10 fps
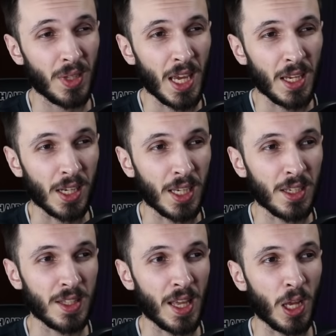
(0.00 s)
hey, I
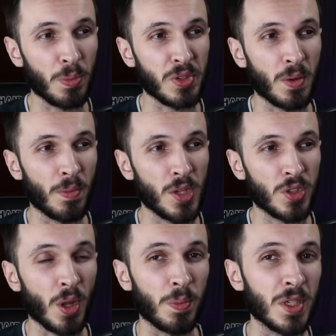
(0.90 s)
guess that helps them
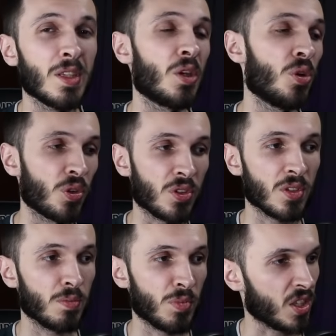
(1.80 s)
stop missing
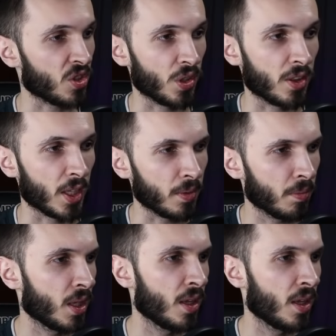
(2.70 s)
hooks. That's a good thing.